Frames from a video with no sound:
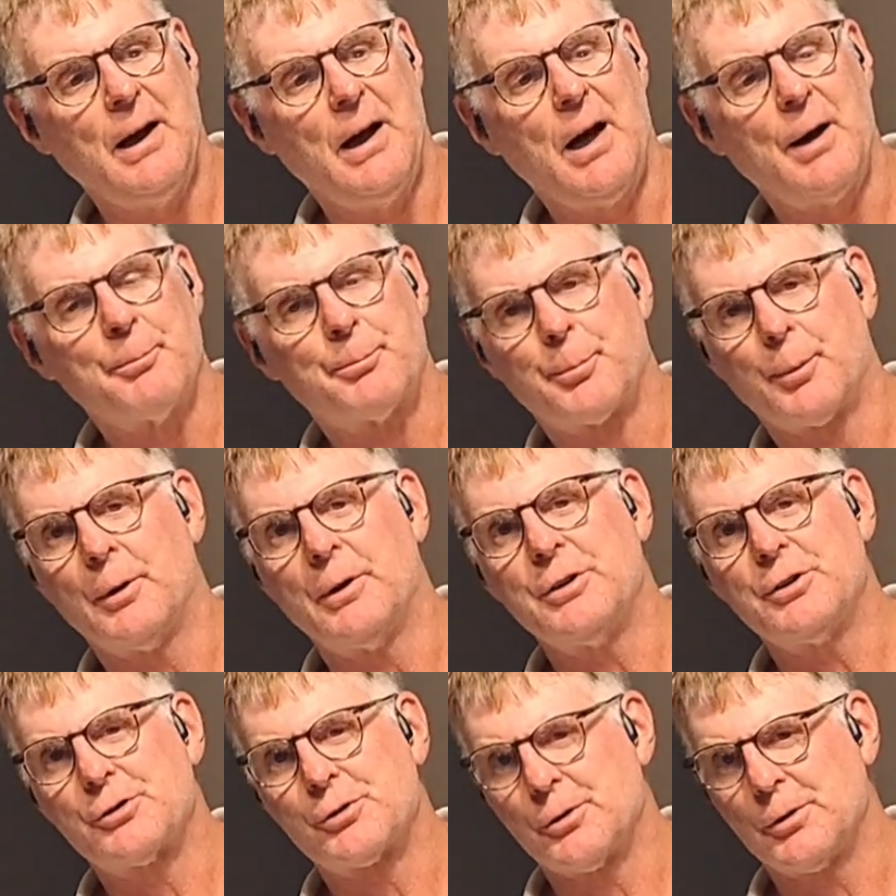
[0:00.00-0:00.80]
I'm
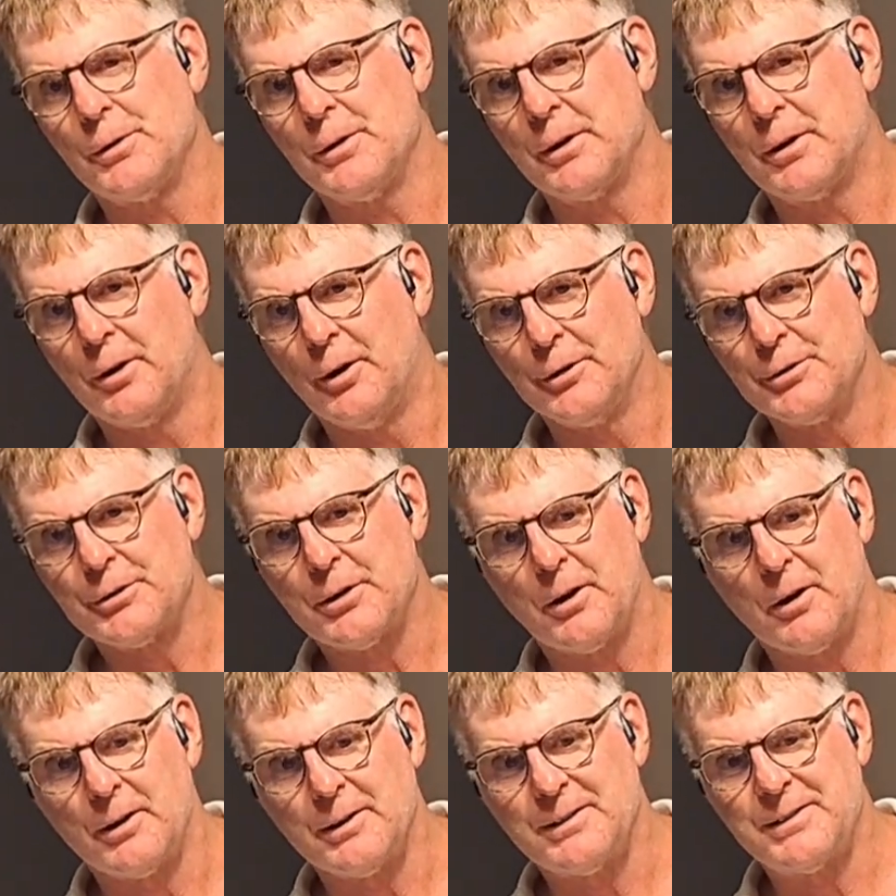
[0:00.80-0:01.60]
pretty sure the Coast
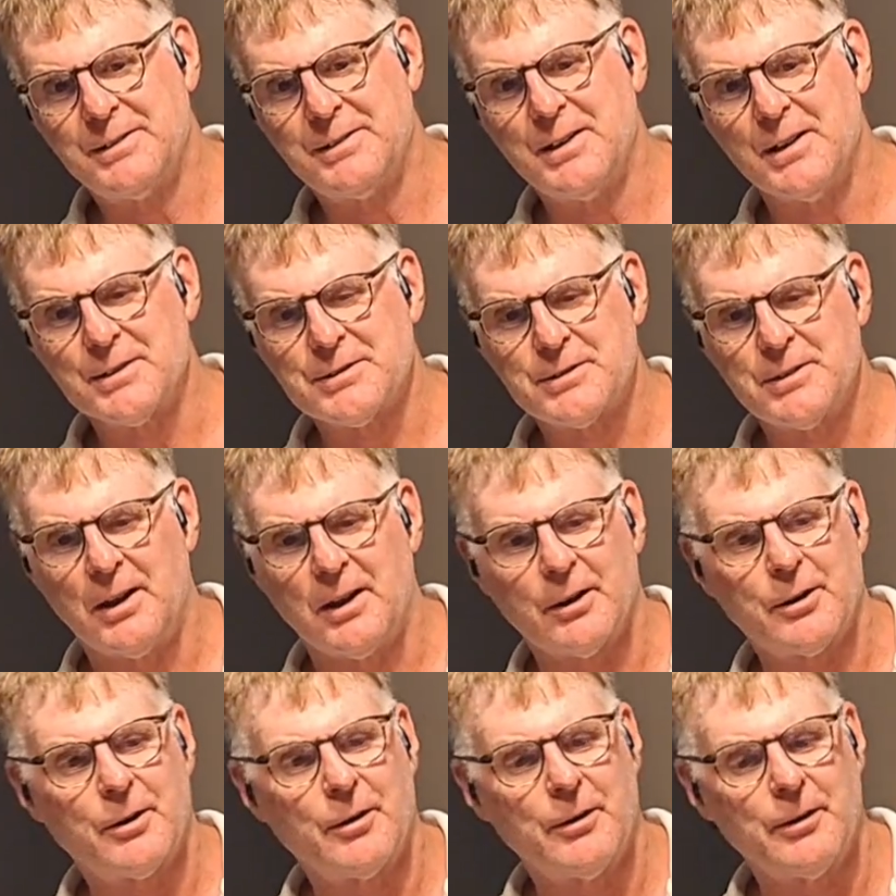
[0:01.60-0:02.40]
Guard does
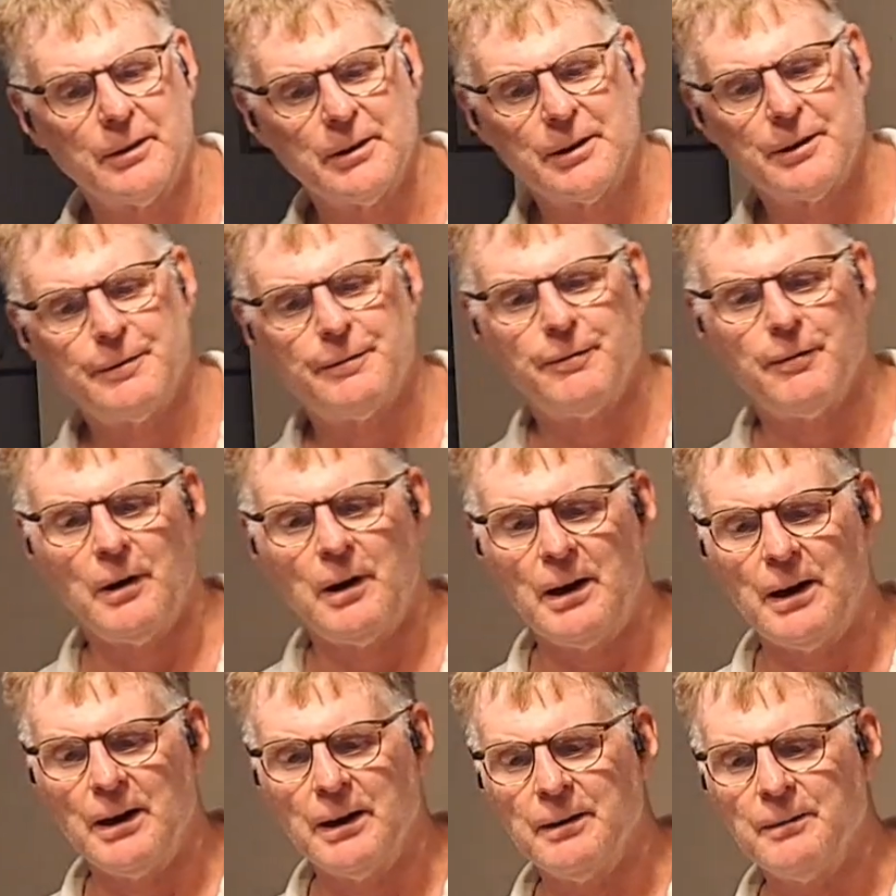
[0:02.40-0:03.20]
not currently
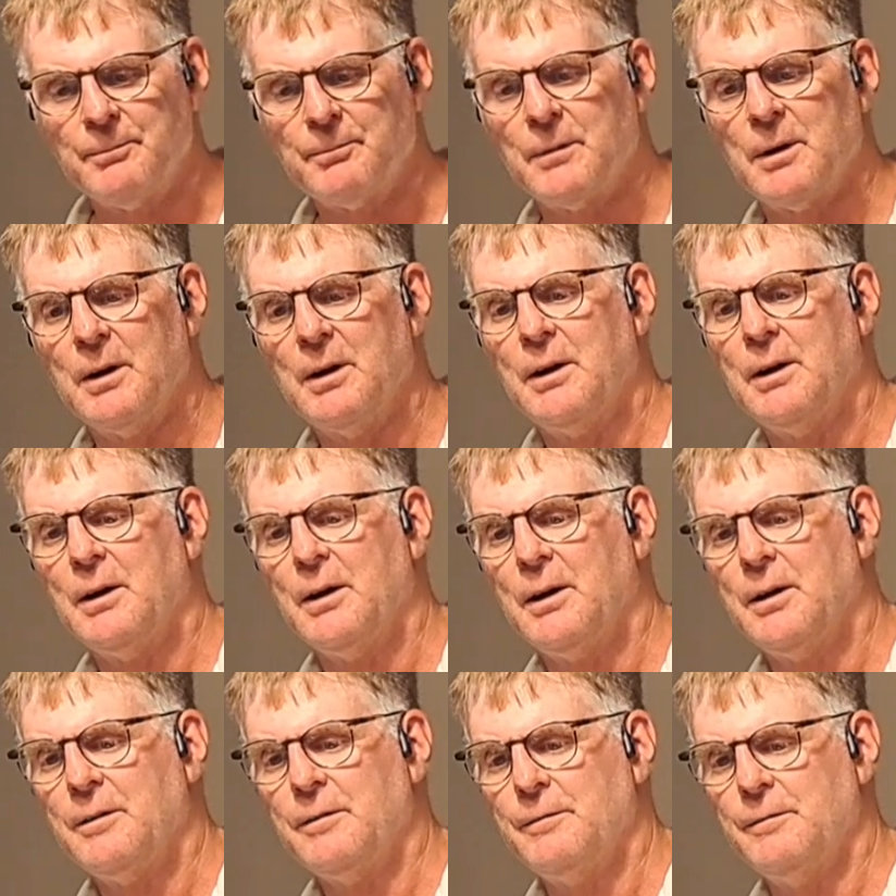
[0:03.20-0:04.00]
fly
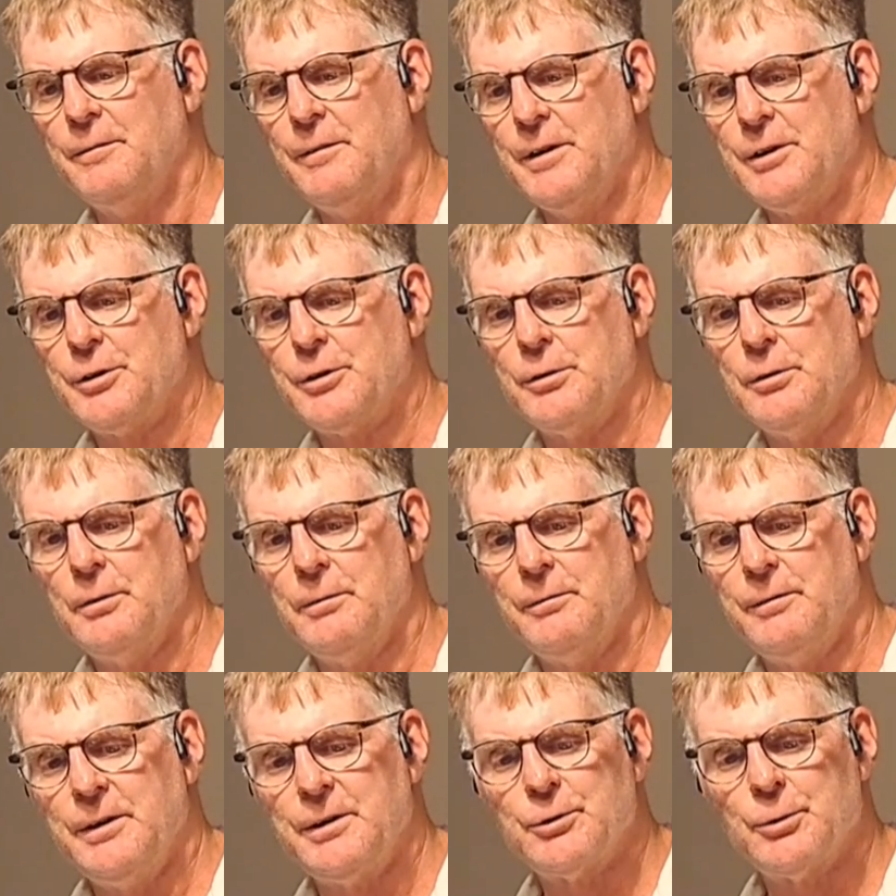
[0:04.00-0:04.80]

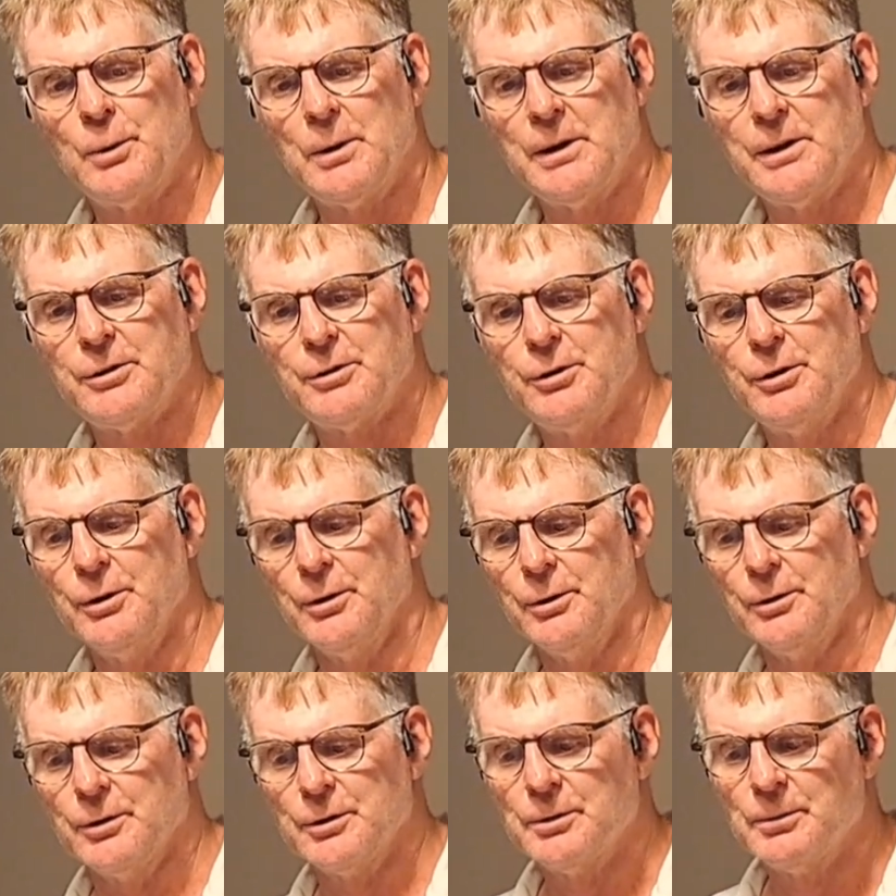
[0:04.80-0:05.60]

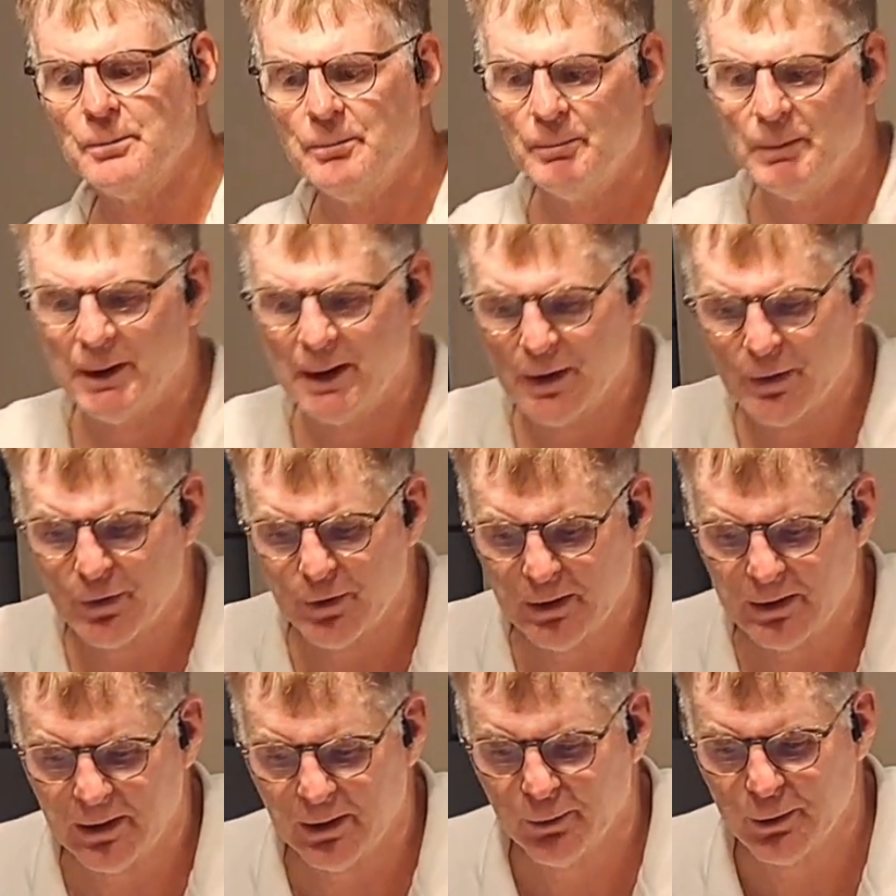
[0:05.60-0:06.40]
V-22s, but I
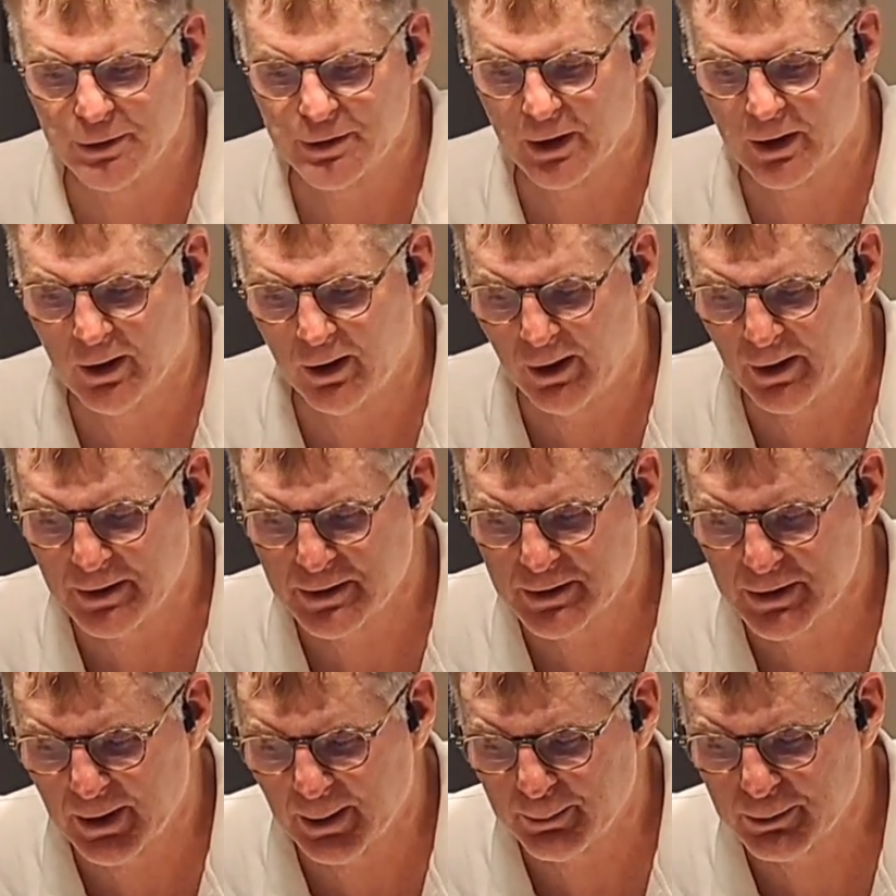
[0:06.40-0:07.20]
think it was a
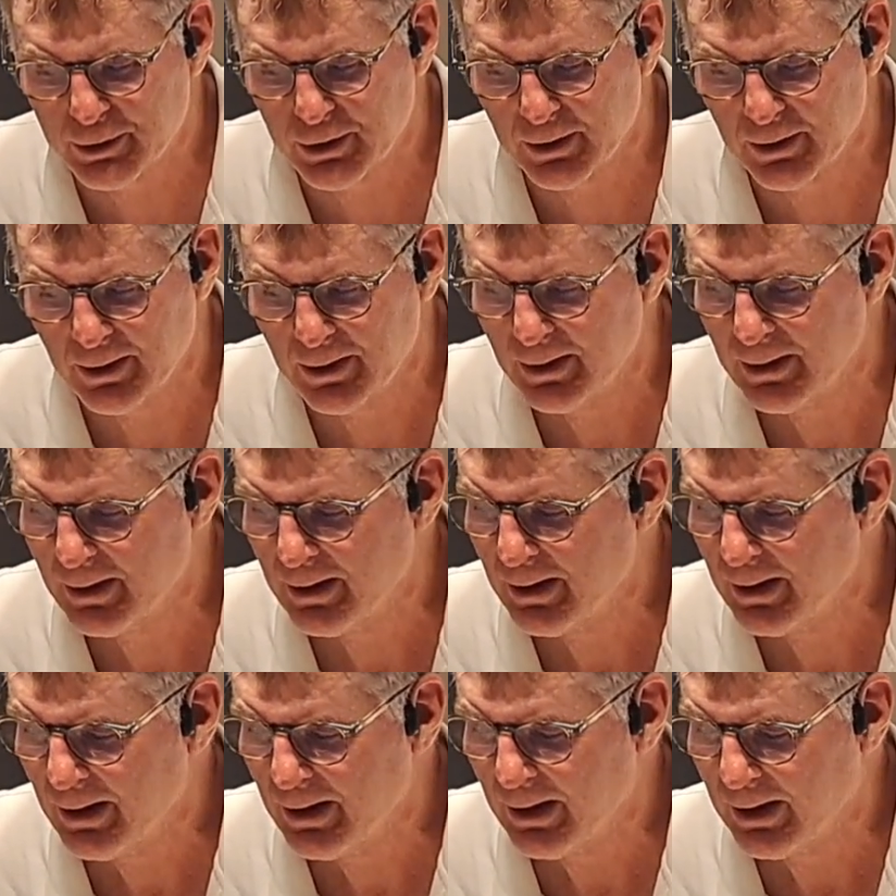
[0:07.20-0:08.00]
concept,
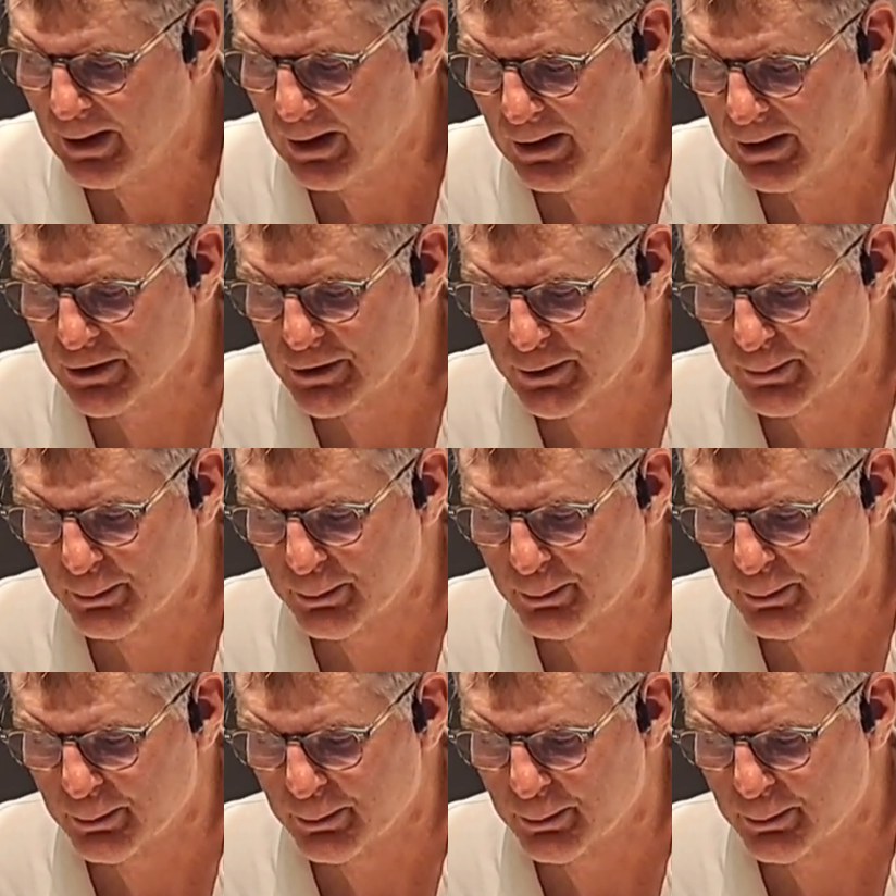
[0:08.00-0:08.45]
and it's a